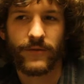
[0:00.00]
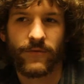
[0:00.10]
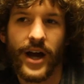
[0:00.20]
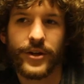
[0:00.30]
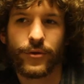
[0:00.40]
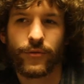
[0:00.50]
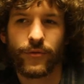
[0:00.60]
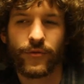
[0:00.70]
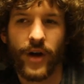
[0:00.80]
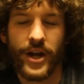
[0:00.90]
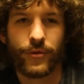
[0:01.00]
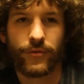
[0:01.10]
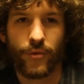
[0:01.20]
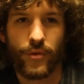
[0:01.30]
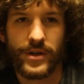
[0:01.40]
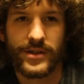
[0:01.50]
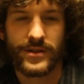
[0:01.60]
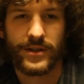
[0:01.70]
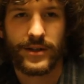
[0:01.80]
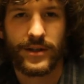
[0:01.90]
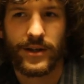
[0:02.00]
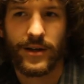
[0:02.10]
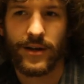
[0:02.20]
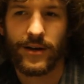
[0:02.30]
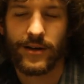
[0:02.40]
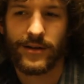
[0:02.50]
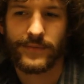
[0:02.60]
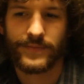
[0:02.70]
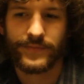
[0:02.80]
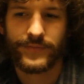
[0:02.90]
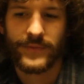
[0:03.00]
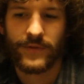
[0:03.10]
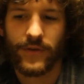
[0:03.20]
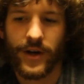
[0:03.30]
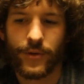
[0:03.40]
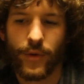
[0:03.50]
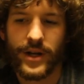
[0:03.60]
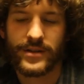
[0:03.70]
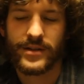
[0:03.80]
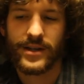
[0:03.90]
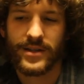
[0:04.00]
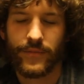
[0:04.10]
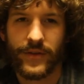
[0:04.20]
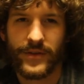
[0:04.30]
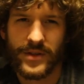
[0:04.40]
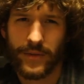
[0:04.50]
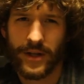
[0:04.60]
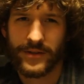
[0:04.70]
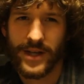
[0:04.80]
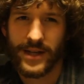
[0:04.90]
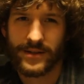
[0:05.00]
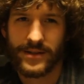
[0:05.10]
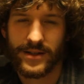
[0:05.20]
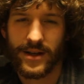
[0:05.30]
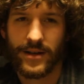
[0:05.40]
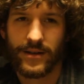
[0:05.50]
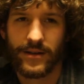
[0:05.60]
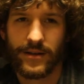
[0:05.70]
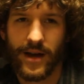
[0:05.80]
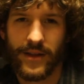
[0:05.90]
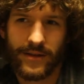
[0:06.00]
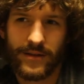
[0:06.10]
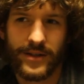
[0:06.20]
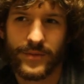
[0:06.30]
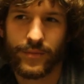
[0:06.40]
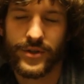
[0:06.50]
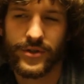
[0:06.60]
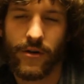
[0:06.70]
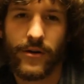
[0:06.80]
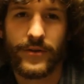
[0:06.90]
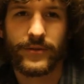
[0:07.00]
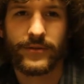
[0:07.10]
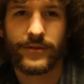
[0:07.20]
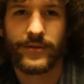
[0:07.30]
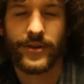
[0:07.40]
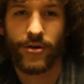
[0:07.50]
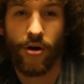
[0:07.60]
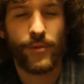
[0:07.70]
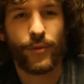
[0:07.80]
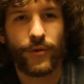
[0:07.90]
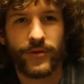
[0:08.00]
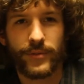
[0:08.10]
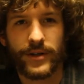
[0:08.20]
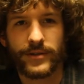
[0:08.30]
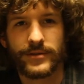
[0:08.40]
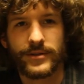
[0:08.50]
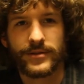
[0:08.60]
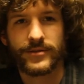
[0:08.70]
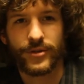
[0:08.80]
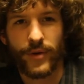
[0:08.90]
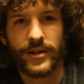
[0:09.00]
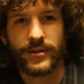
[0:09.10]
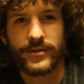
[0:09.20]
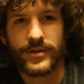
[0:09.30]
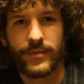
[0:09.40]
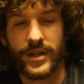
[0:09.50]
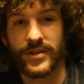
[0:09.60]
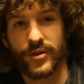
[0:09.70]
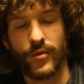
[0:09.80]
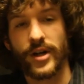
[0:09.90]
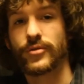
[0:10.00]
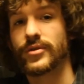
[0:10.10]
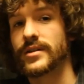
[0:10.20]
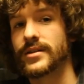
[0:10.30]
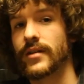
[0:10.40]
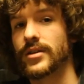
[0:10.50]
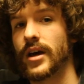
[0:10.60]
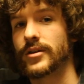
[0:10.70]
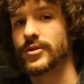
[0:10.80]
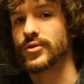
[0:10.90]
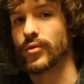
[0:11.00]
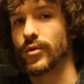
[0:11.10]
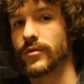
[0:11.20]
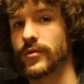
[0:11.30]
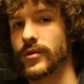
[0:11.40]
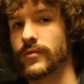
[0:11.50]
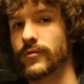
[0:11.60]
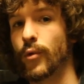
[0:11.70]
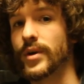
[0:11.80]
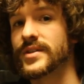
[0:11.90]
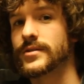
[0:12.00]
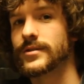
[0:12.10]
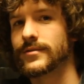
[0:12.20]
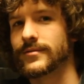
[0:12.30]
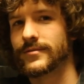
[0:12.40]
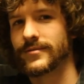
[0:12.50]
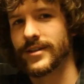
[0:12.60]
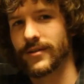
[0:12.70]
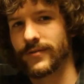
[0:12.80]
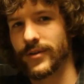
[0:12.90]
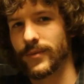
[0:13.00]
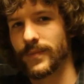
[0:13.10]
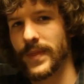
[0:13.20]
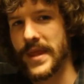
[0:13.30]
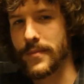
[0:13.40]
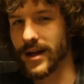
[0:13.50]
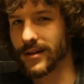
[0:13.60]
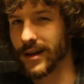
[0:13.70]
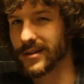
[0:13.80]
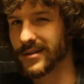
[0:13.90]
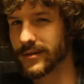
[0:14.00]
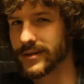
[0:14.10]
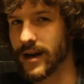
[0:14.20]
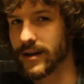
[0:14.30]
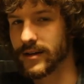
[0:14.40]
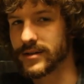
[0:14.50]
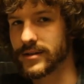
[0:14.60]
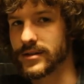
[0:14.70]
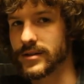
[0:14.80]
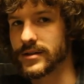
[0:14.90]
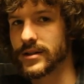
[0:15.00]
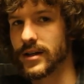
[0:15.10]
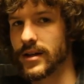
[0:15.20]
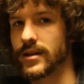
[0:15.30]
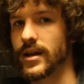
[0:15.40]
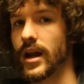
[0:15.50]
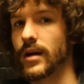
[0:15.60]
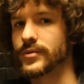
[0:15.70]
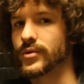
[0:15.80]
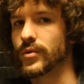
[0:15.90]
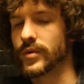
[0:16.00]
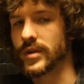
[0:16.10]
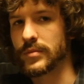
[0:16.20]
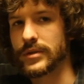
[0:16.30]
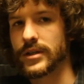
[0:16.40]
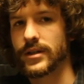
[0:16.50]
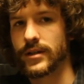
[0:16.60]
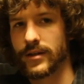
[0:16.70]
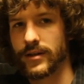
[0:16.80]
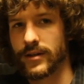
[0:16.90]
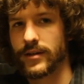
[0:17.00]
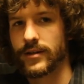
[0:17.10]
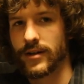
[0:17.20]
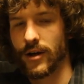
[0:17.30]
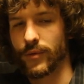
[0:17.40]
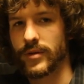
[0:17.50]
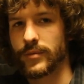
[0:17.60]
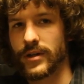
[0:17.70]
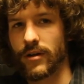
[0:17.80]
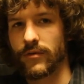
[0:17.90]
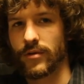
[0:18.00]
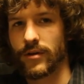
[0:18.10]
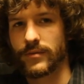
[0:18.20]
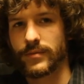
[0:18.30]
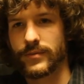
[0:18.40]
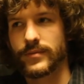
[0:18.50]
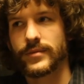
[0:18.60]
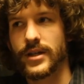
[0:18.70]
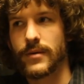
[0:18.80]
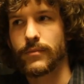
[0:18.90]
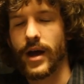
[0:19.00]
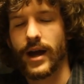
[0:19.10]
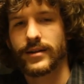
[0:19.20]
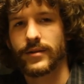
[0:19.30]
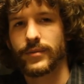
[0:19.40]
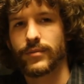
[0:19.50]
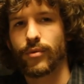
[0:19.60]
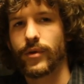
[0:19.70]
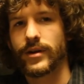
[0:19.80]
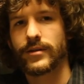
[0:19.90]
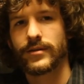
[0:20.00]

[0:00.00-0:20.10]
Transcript: find your, find your voice, um, find a way to say something that somebody else hasn't said. I think that it's bizarre that there aren't more female directors because the director does have a lot of control over the voice in a film. They make a lot of little tiny decisions that add up to a really big, a really big overall impact and a big point.